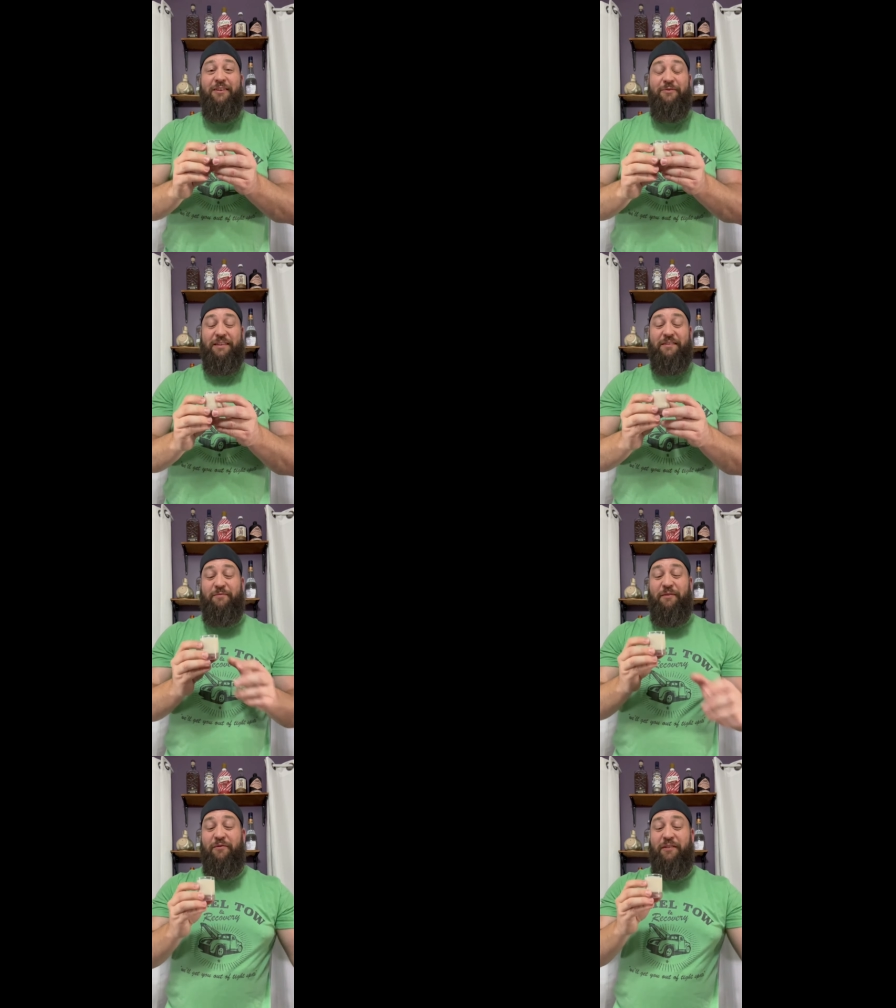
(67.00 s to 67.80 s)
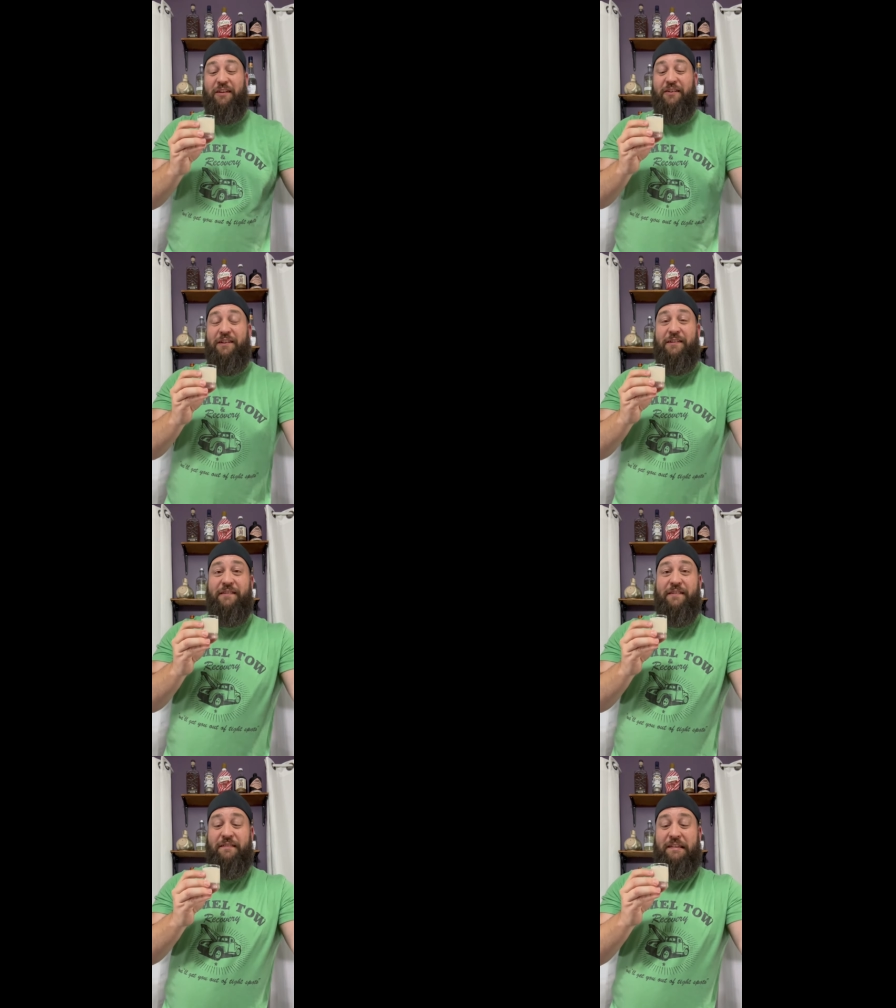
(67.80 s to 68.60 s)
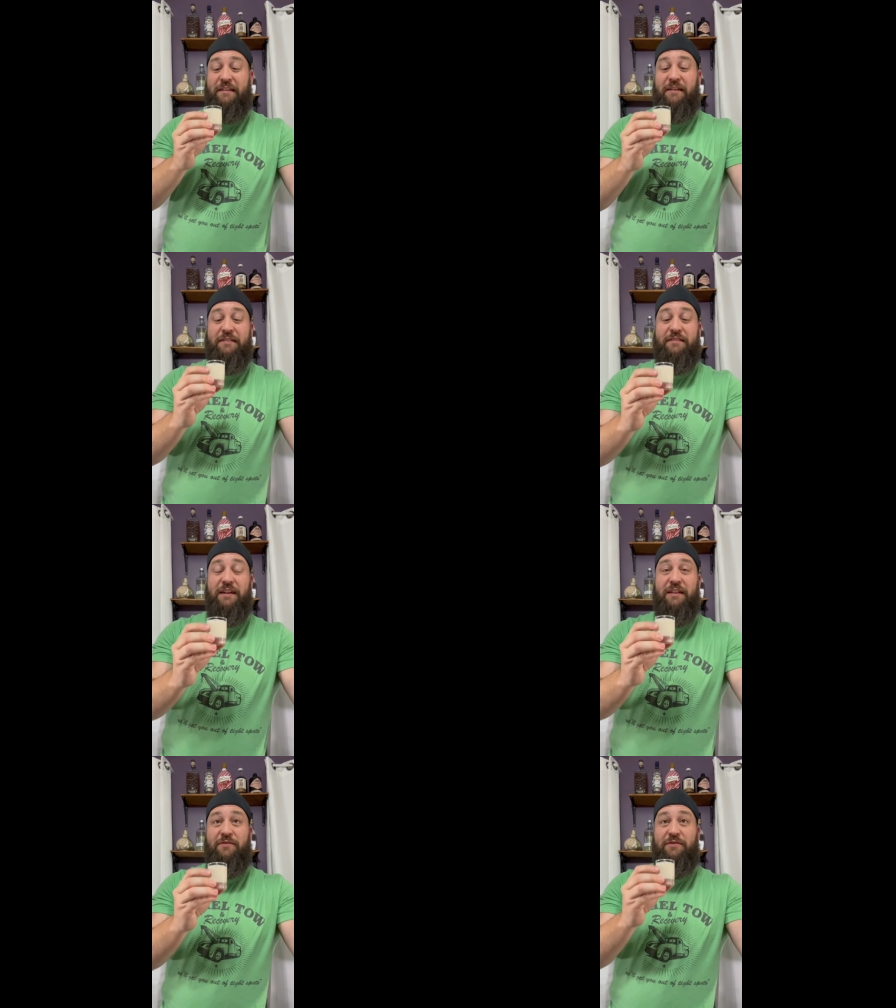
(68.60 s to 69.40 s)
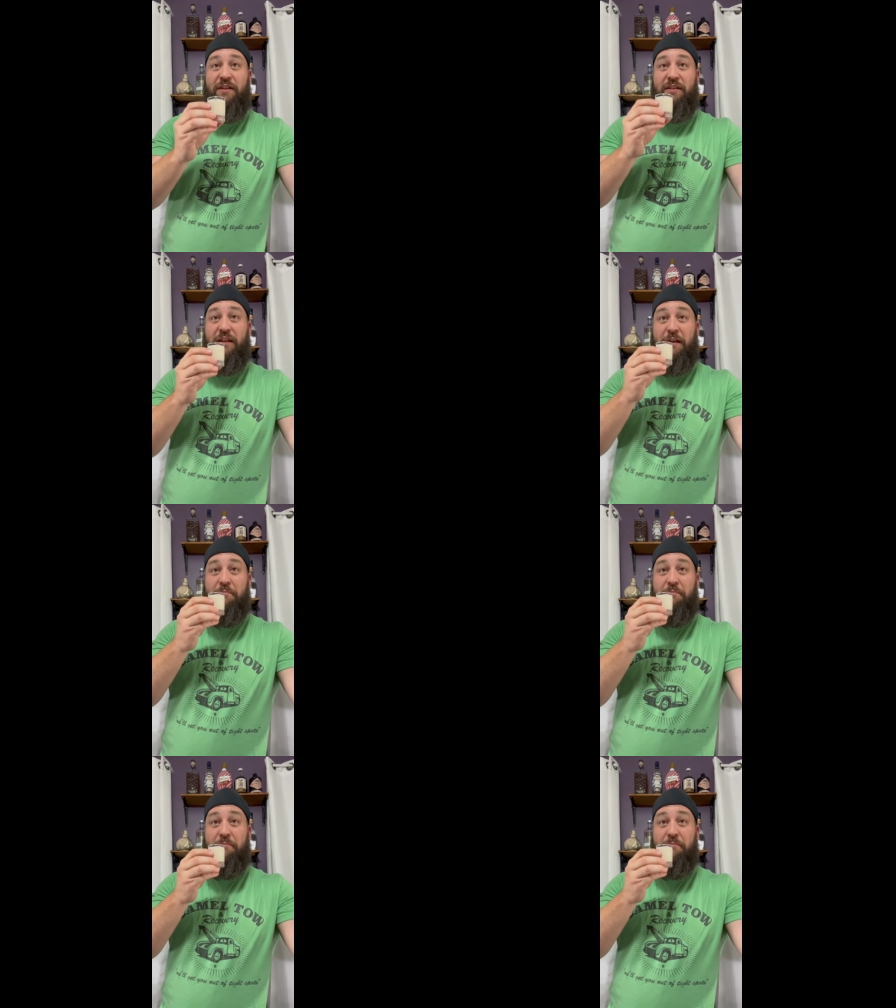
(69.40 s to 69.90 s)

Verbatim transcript: know what this would be really good as? A jello shot, like a